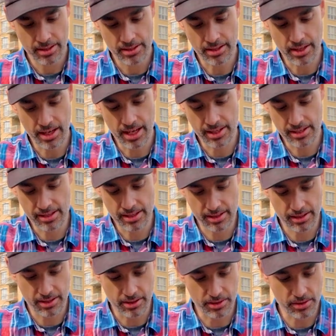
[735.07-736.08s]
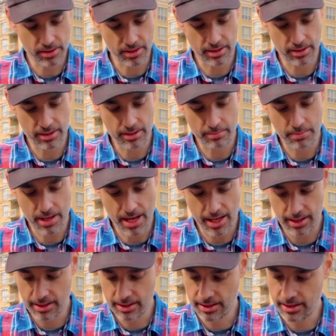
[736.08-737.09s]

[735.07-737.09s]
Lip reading: So I guess it goes on the back